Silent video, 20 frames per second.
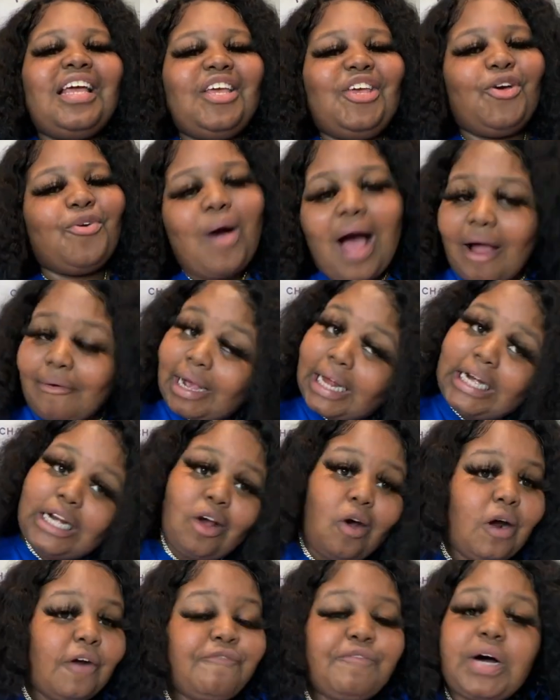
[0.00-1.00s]
You already
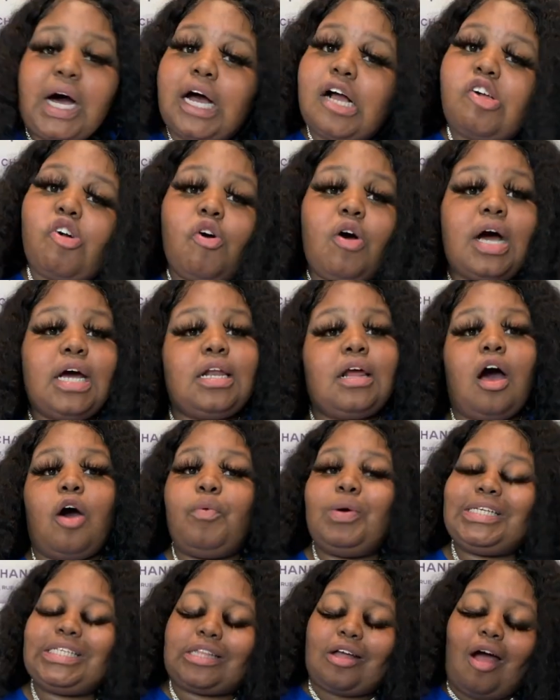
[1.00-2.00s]
know what the fuck going on.
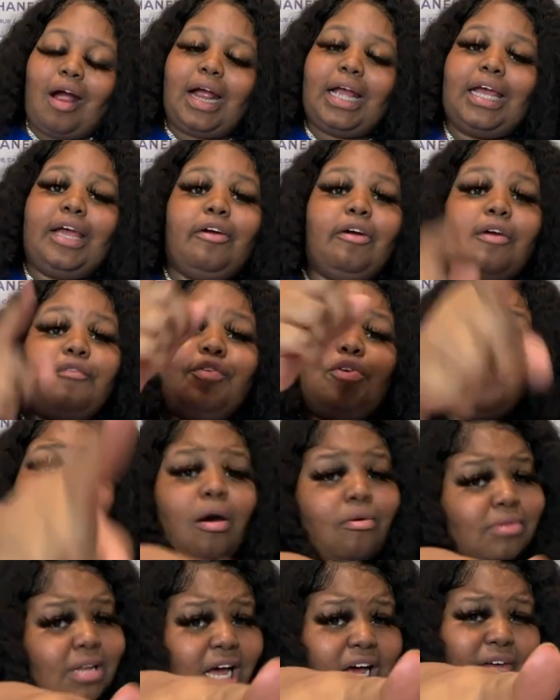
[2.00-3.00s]
We start here. If you
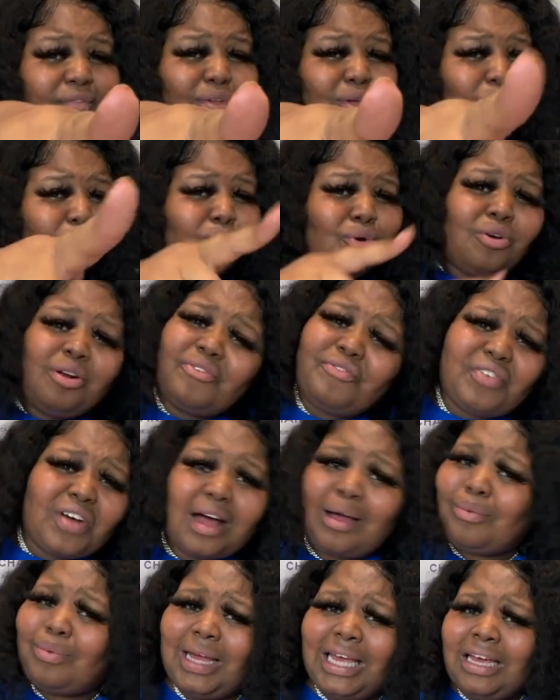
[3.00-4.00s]
don't love you, who the
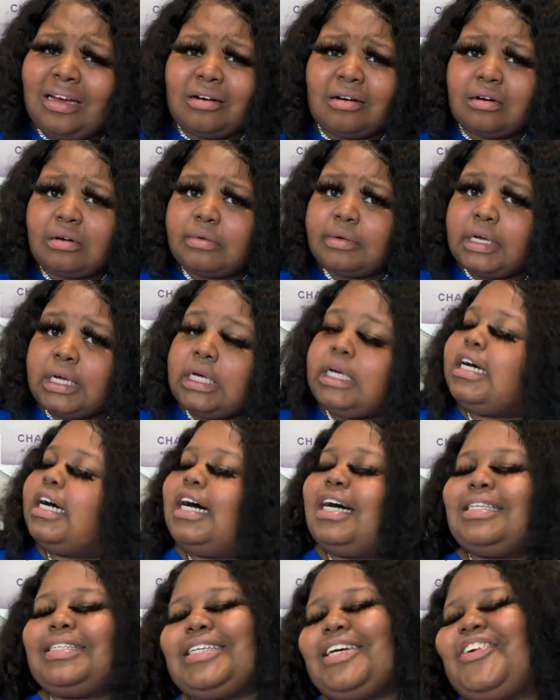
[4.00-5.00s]
fuck will?
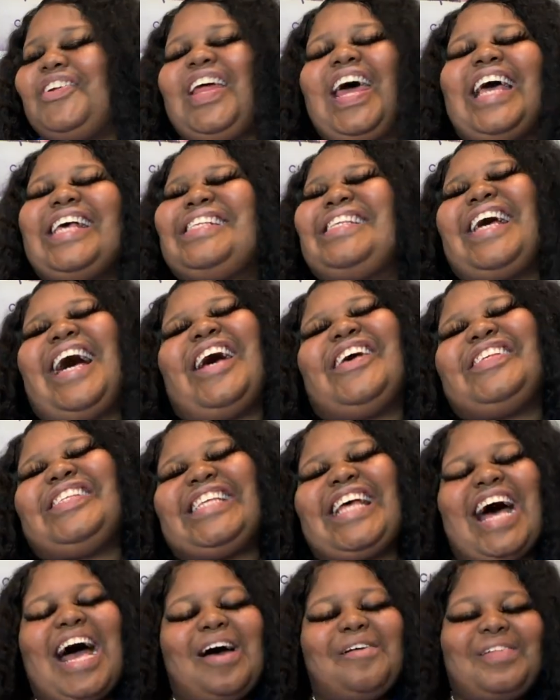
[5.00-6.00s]
Until next time,
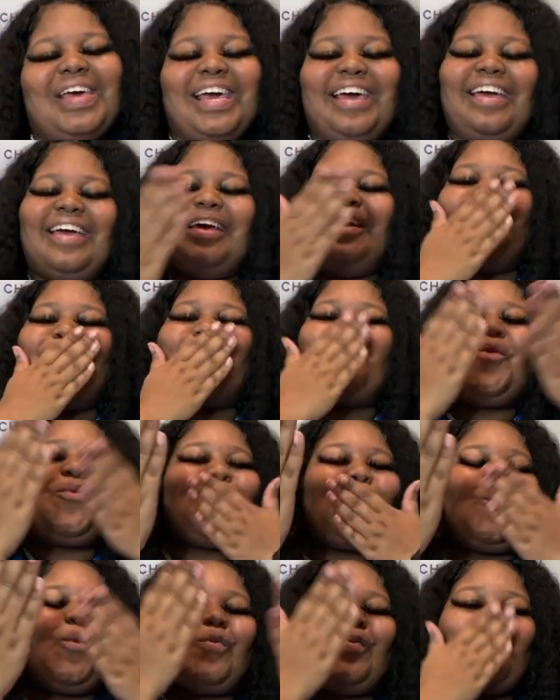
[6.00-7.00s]

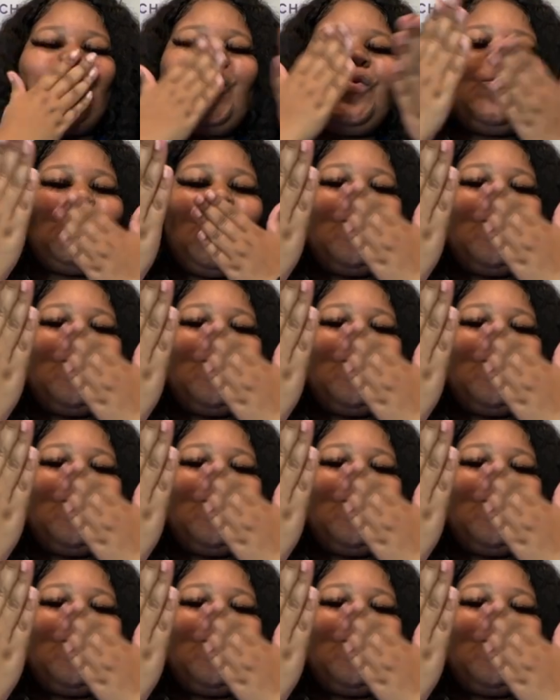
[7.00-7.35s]
Sonny.